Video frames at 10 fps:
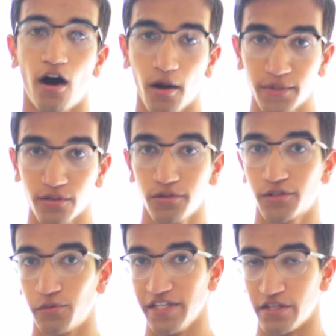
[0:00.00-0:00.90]
Optical
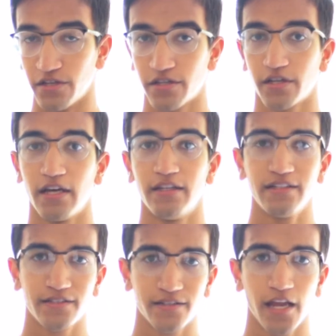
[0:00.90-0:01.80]
tweezers.
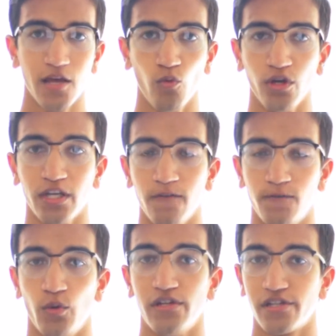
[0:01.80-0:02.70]
That's the name we
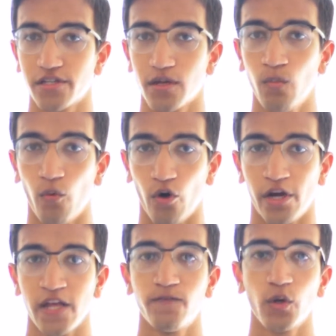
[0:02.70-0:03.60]
give to a system
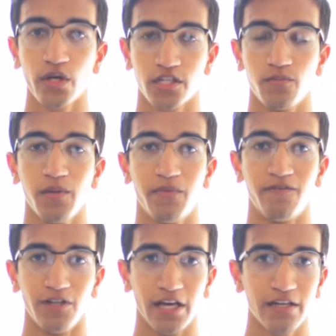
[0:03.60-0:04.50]
wherein a focused beam
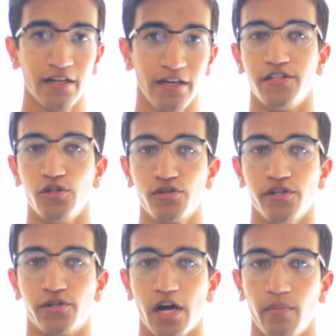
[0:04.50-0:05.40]
of light is used
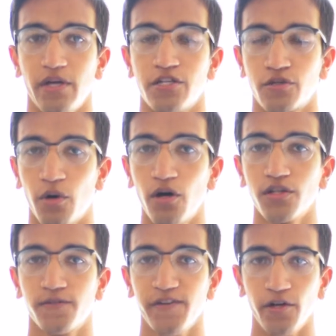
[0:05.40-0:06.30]
to trap a small
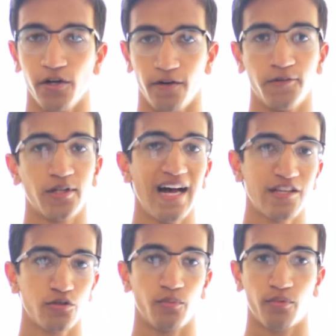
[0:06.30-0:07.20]
sphere of glass or